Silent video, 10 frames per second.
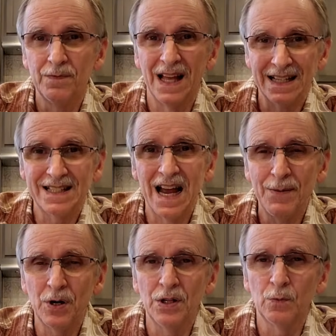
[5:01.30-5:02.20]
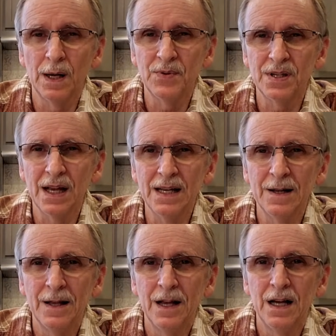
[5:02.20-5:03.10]
like type it on the website
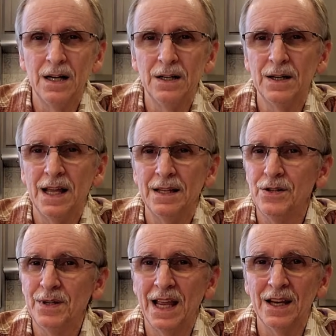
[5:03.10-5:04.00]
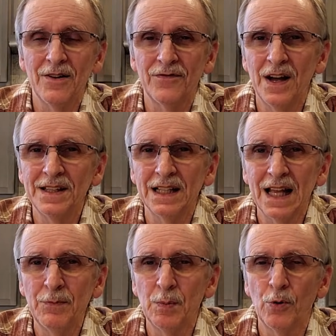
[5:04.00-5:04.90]
uh, and you cannot find that
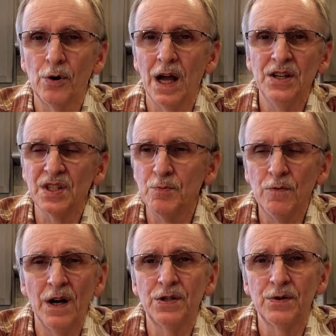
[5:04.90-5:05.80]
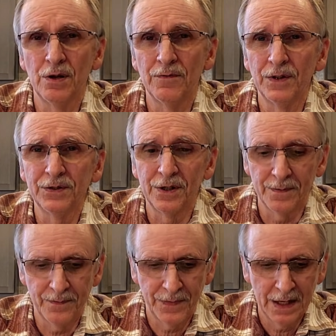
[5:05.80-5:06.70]
lab report, I just move on to another filter.
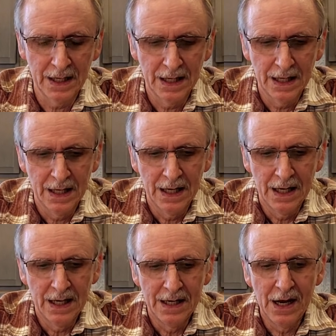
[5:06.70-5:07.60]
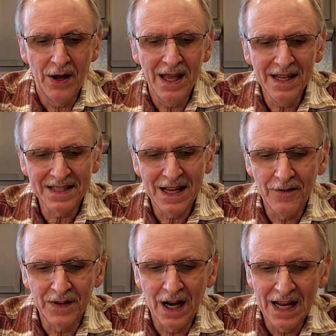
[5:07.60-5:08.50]
Now,
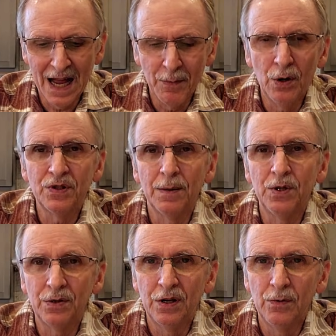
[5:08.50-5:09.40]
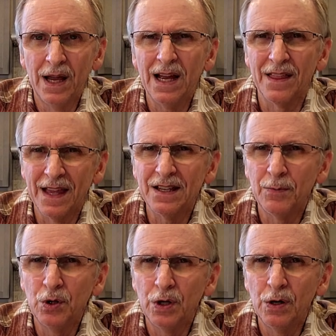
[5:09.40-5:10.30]
NSF and IAPMO, WQA, I think
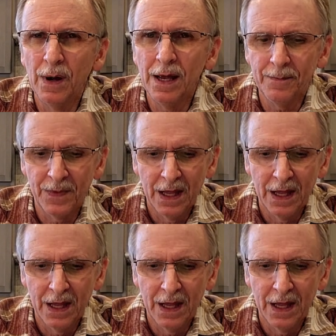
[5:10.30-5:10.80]
WQA,